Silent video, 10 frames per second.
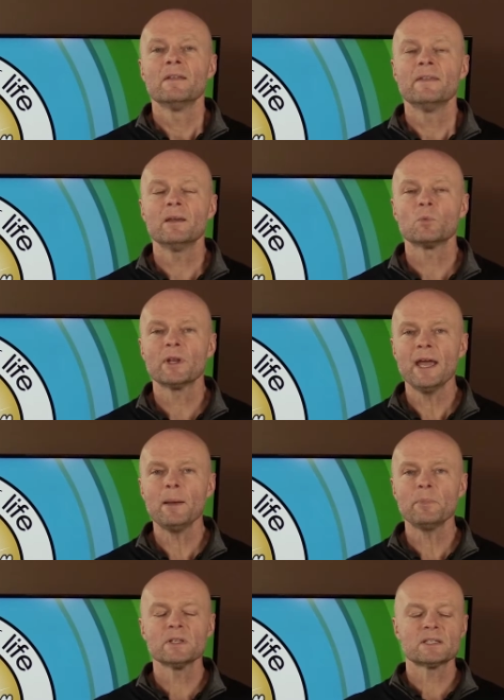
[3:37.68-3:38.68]
then what
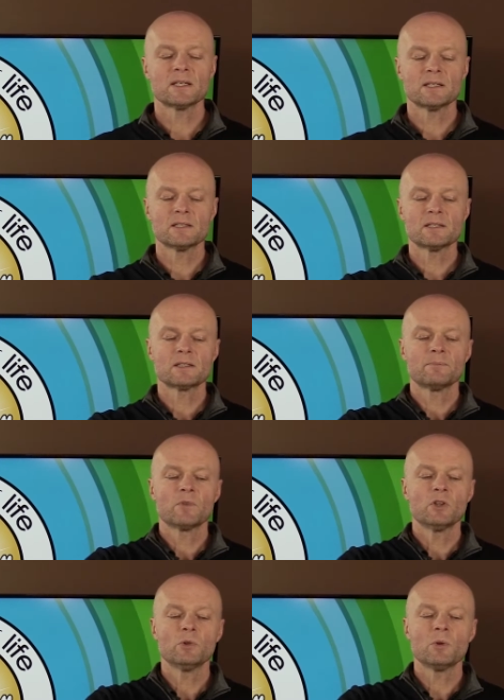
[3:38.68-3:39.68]
happens is
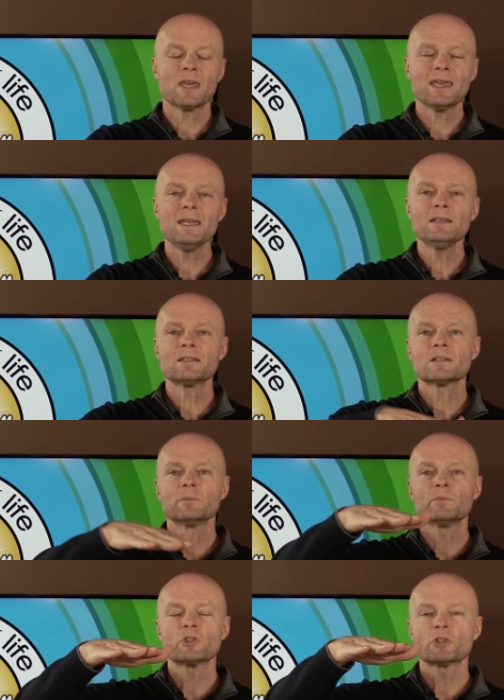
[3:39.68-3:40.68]
you eat
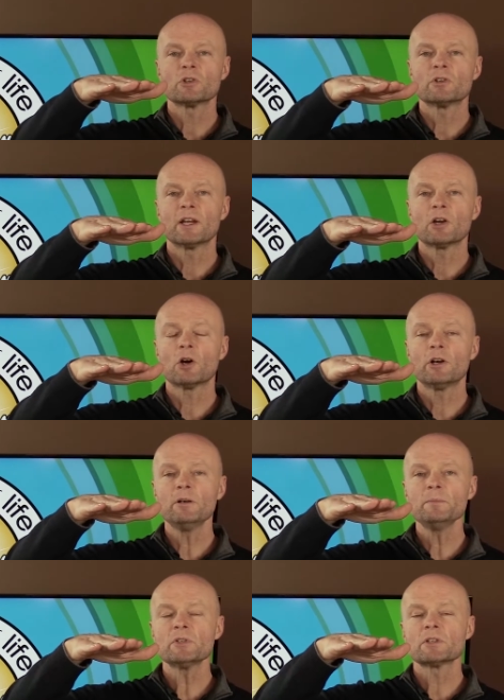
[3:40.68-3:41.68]
some sugar and
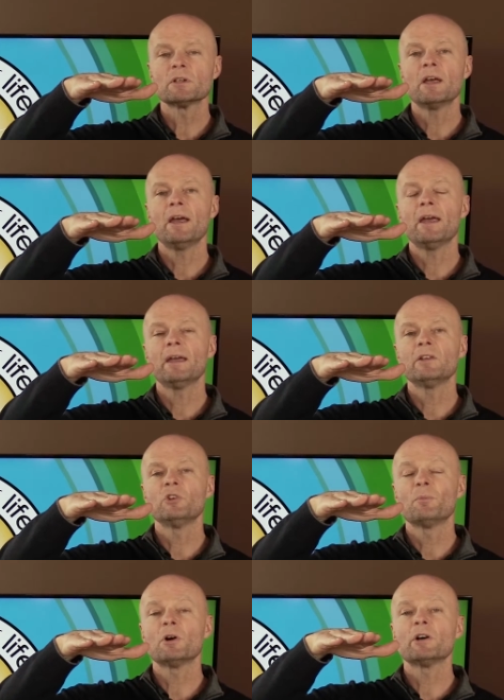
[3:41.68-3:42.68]
carbs, and
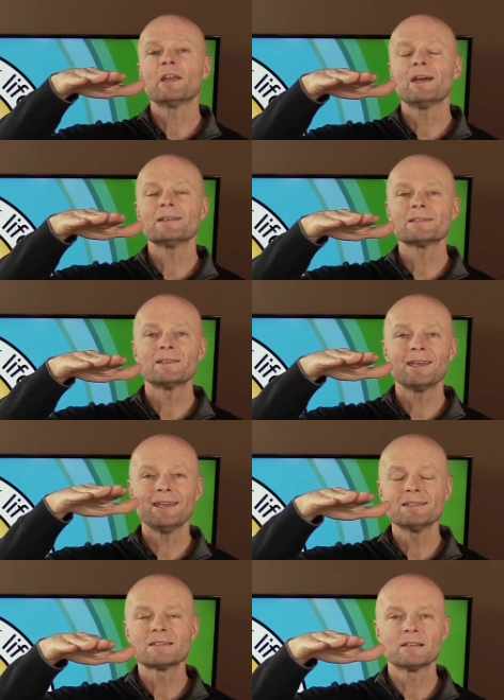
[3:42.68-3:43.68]
your body has an
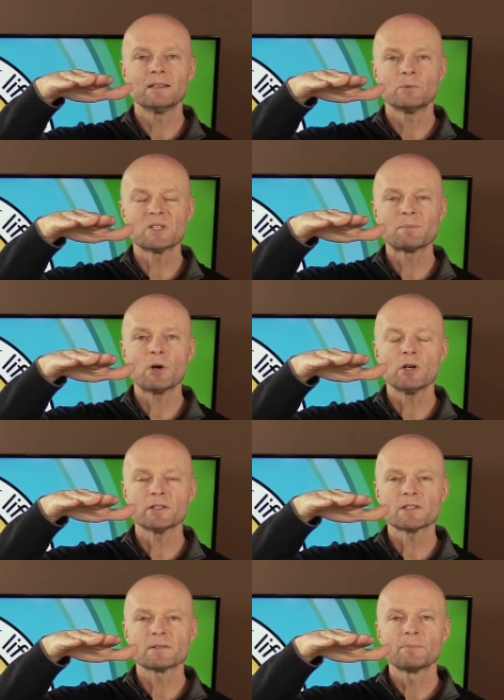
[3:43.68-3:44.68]
insulin
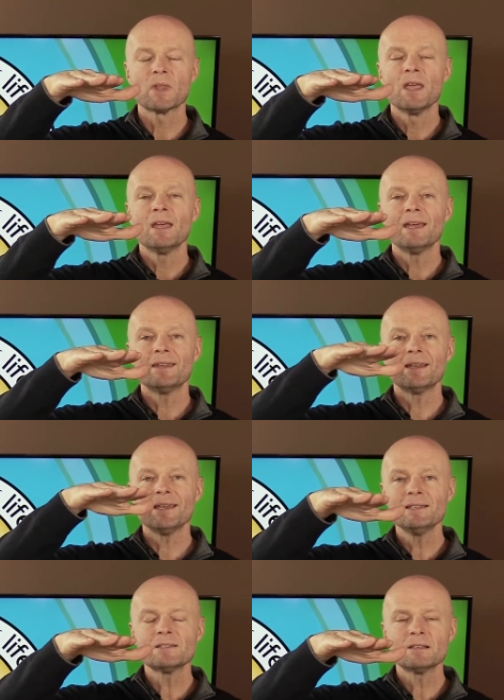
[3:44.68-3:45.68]
response. And that
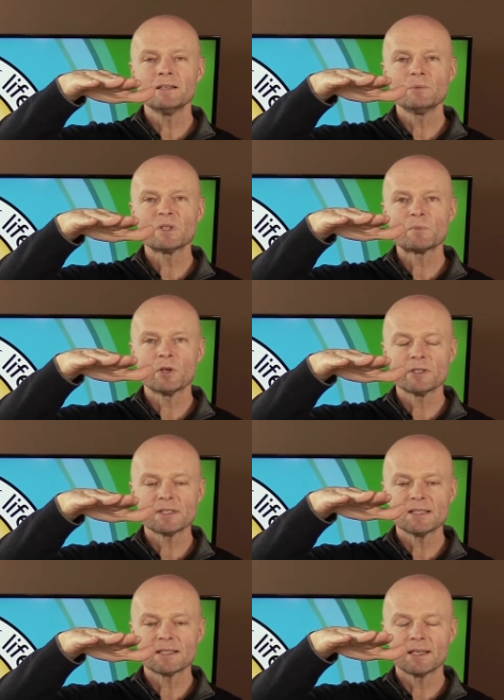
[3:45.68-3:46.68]
insulin response
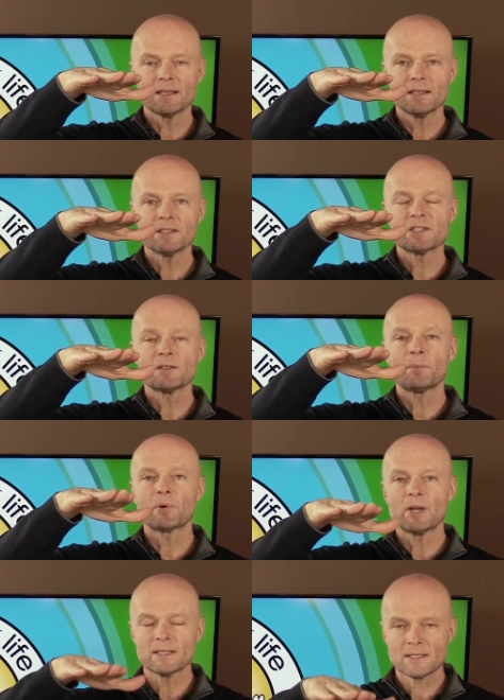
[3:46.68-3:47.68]
is going to
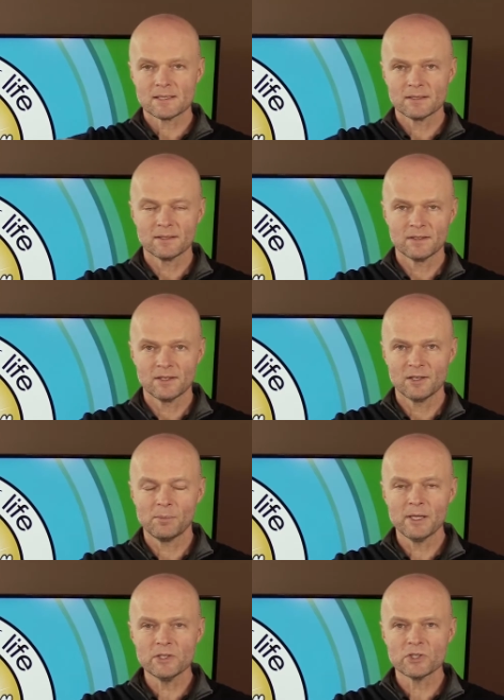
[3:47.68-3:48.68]
suppress the
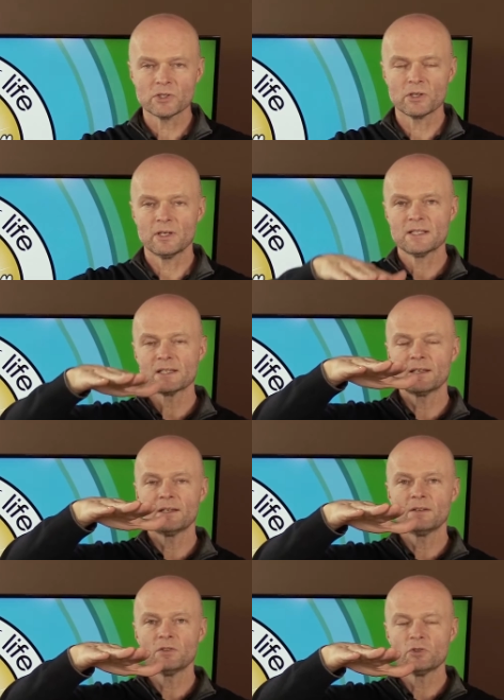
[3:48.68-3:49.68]
blood sugar. It's going
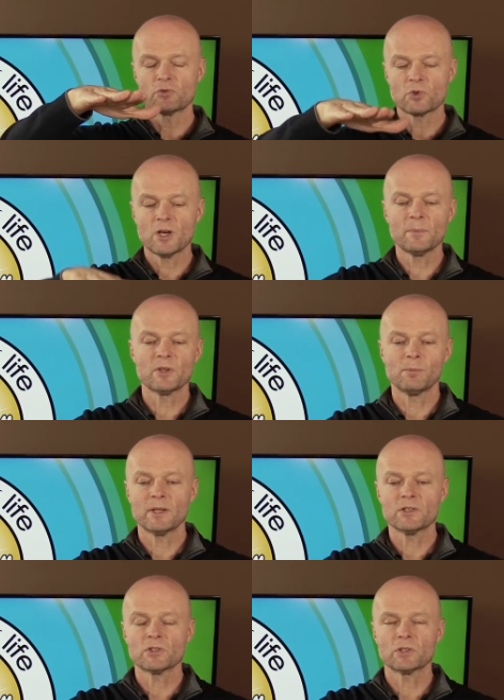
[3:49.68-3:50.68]
to drop the
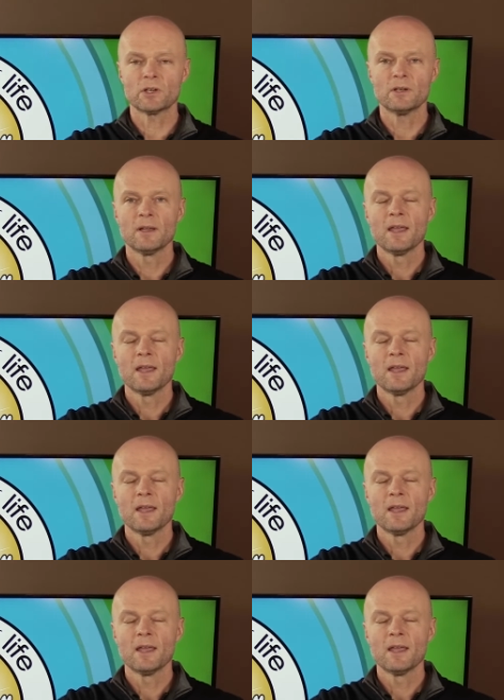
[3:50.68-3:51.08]
blood sugar.